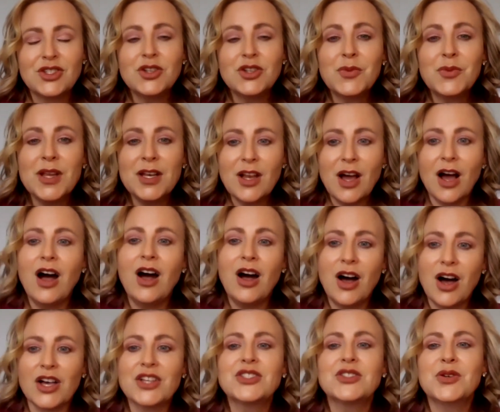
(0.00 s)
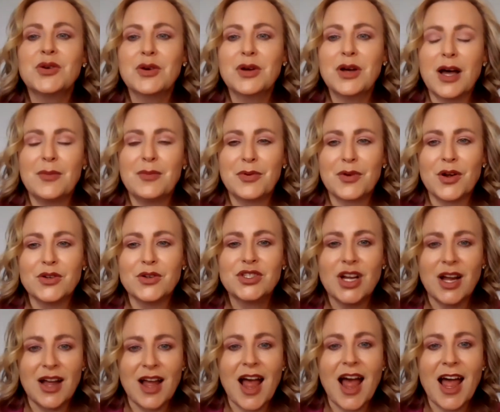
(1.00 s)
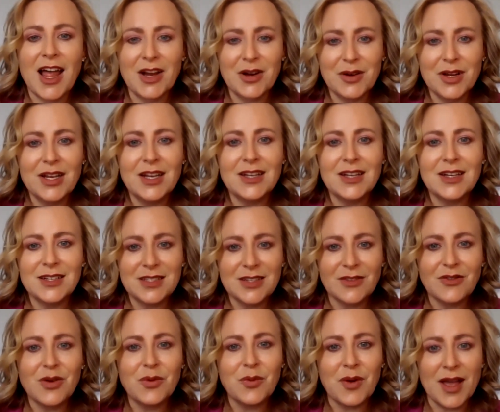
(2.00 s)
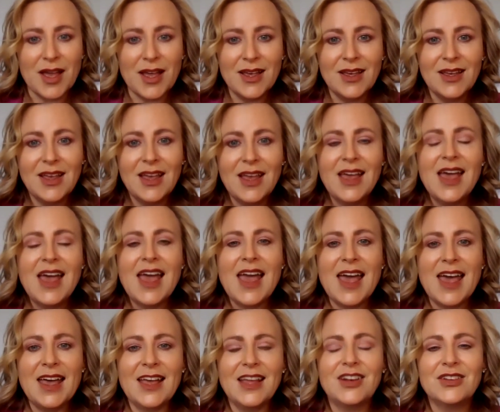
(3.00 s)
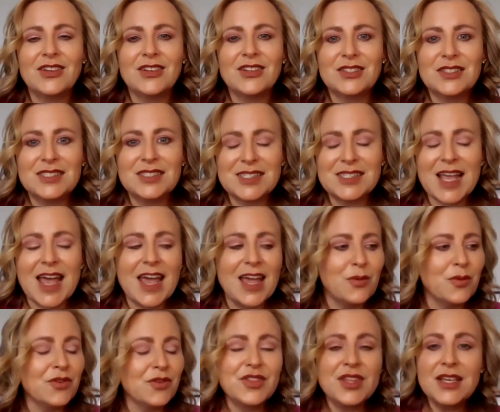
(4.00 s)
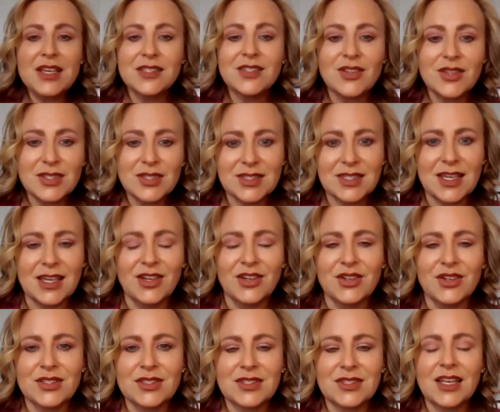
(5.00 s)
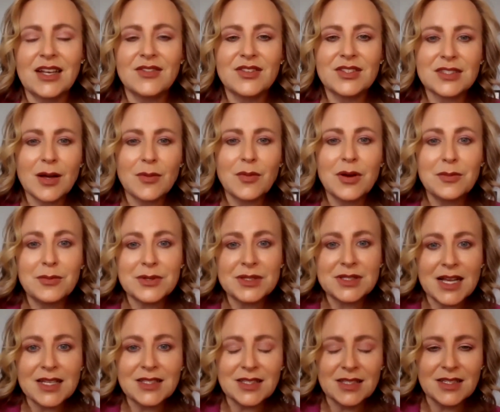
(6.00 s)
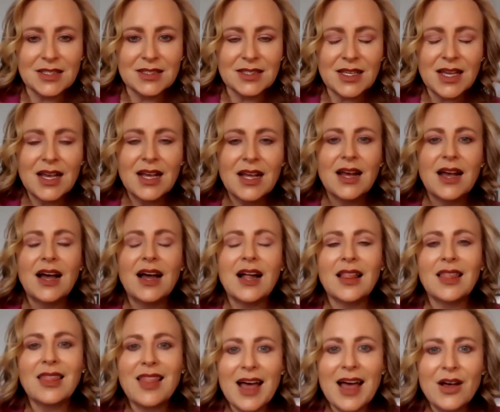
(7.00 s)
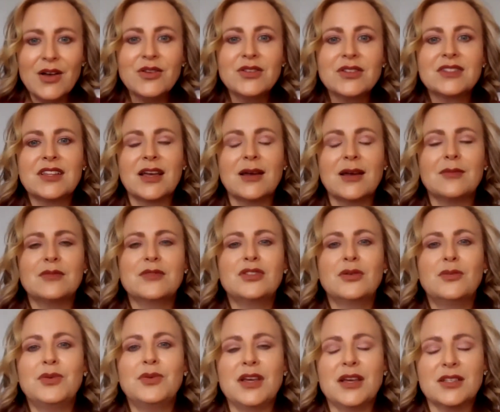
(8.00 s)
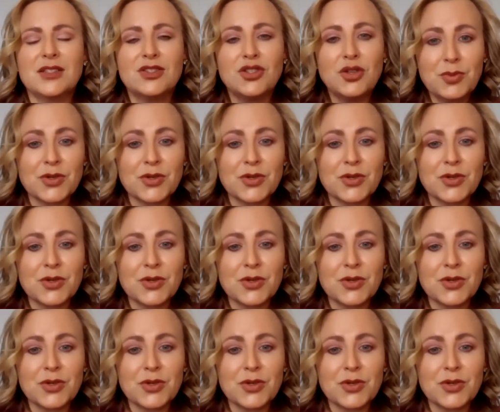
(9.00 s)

should we not also approach our hiring in a different way and say, well, these are the skills that if someone possesses, allows them to be a